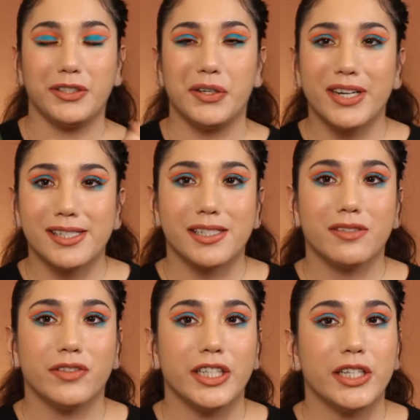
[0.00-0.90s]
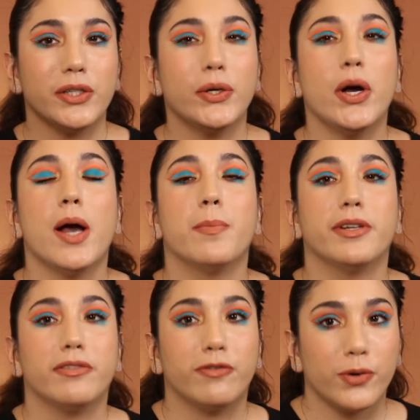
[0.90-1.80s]
know I did a video
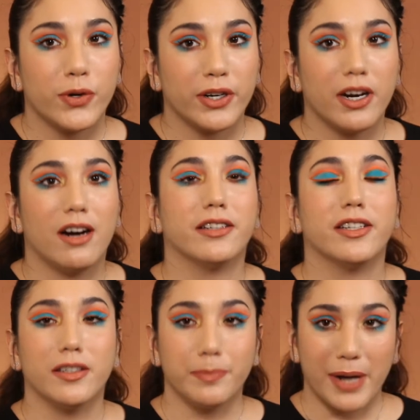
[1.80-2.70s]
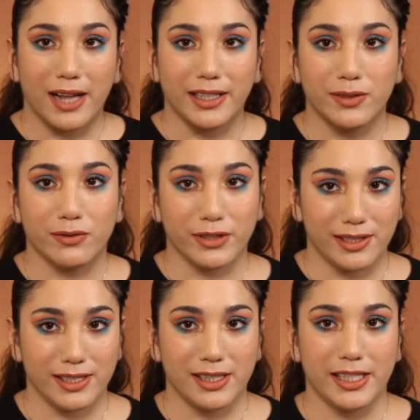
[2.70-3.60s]
before on her palette
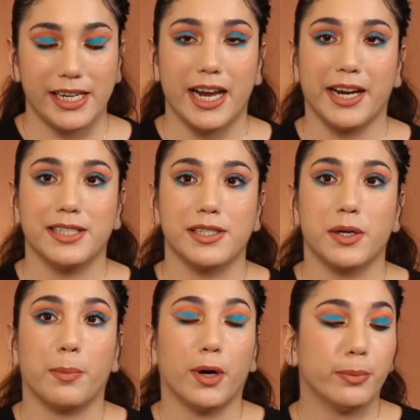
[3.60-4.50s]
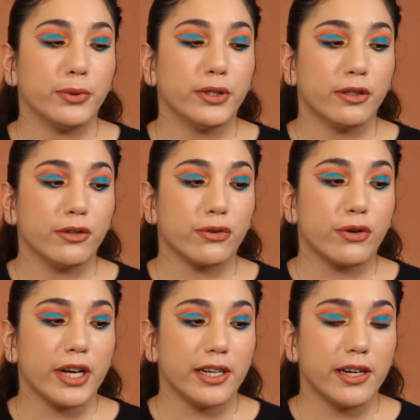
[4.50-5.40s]
recently and I did a purple and
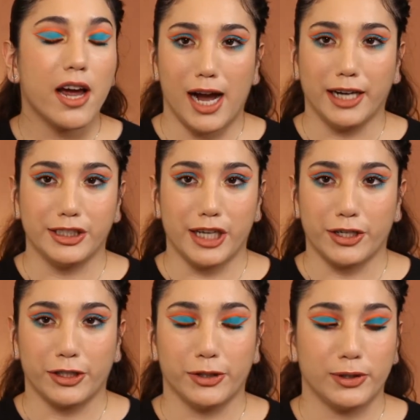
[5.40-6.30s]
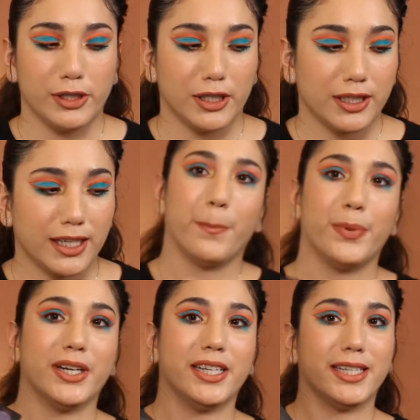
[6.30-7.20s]
green eyeshadow look,
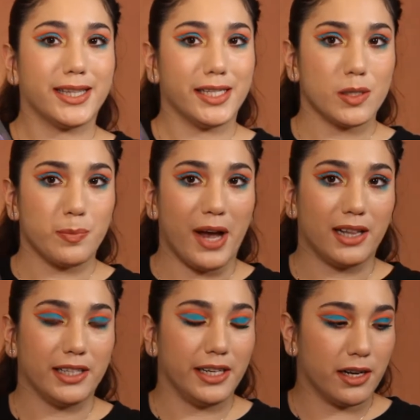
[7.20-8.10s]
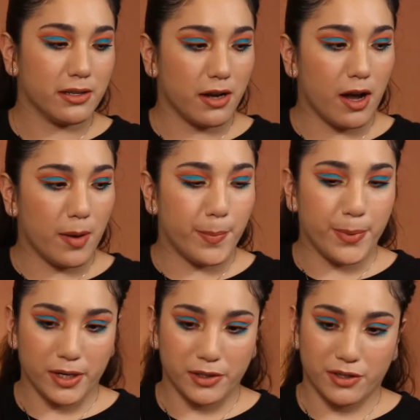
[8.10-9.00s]
but this palette has a
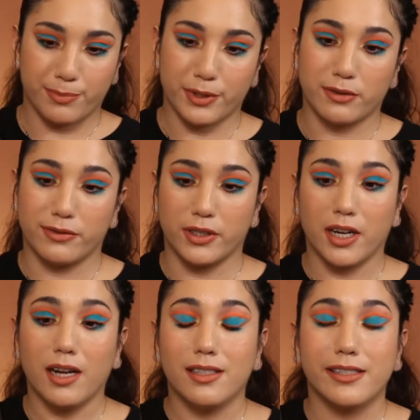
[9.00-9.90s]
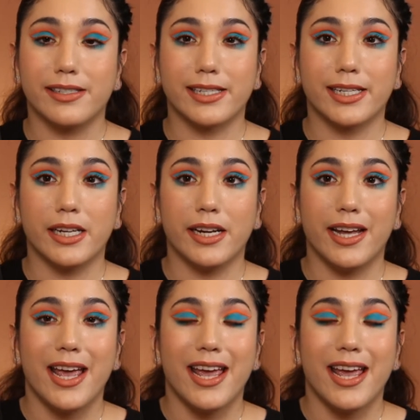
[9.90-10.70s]
bunch of beautiful colors in it.